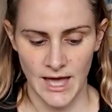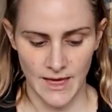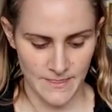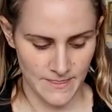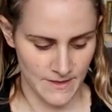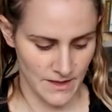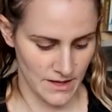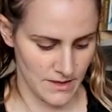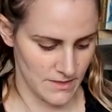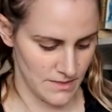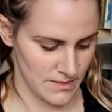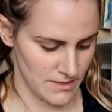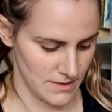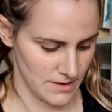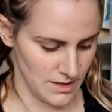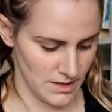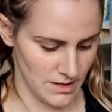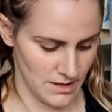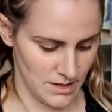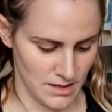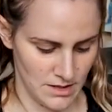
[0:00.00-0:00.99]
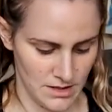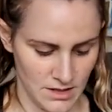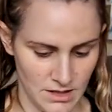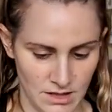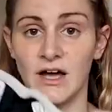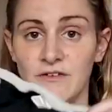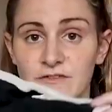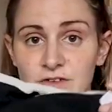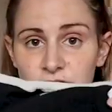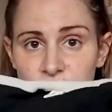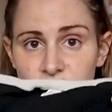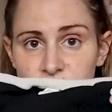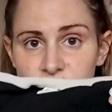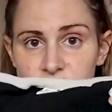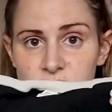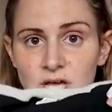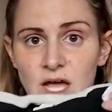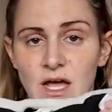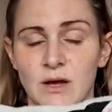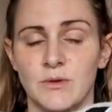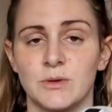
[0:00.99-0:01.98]
And then the
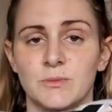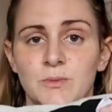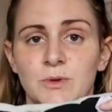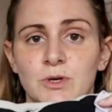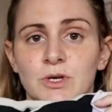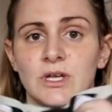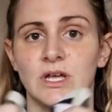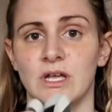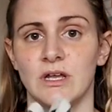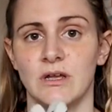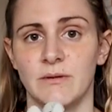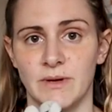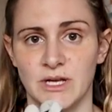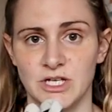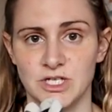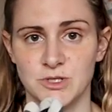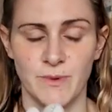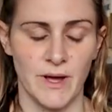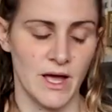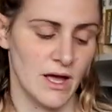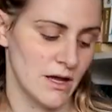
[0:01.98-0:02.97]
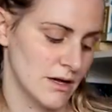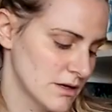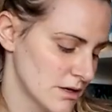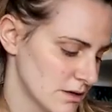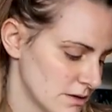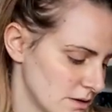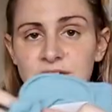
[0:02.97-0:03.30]
covers I would put in a mesh bag.